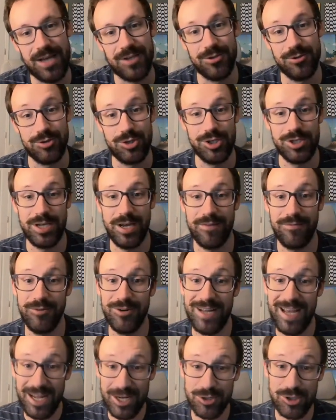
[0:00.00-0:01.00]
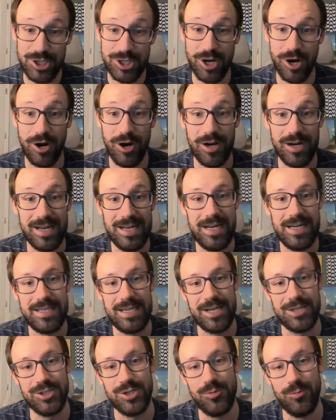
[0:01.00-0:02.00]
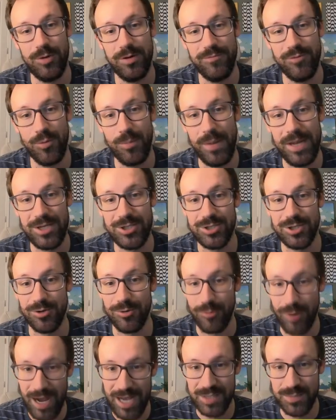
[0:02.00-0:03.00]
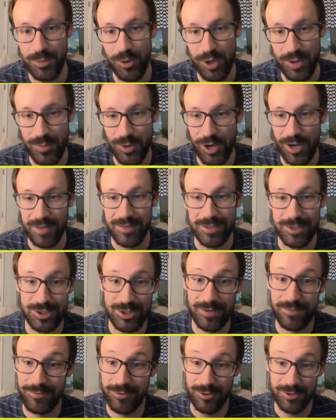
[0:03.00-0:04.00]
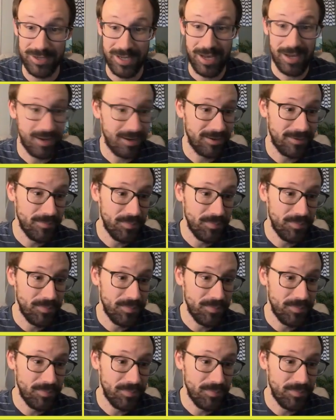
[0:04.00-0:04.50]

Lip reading: Search your deck for an energy card and attach it to one of your benched grass Pokemon, then shuffle your deck.